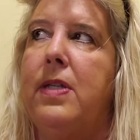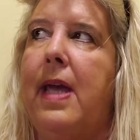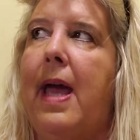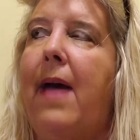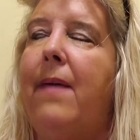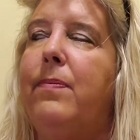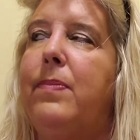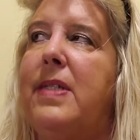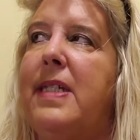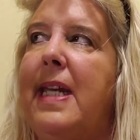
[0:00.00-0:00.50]

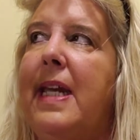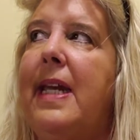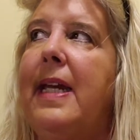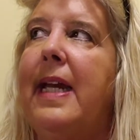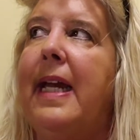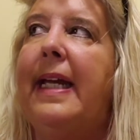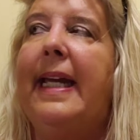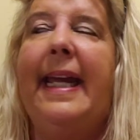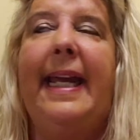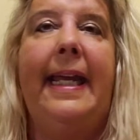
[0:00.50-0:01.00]
I'm seeing
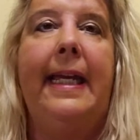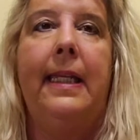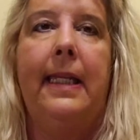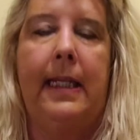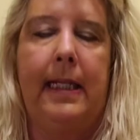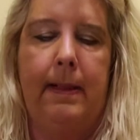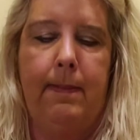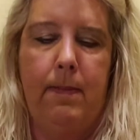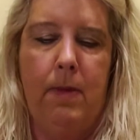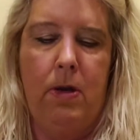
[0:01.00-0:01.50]
a
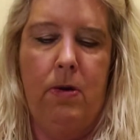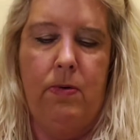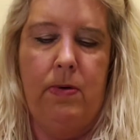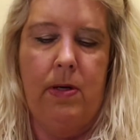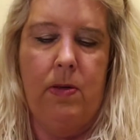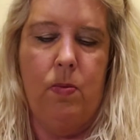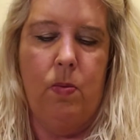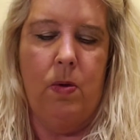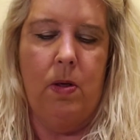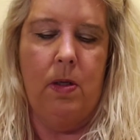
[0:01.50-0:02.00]
healing mode
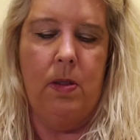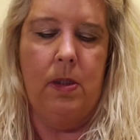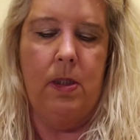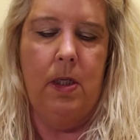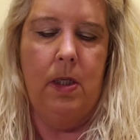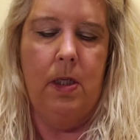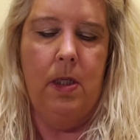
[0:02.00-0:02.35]
at work.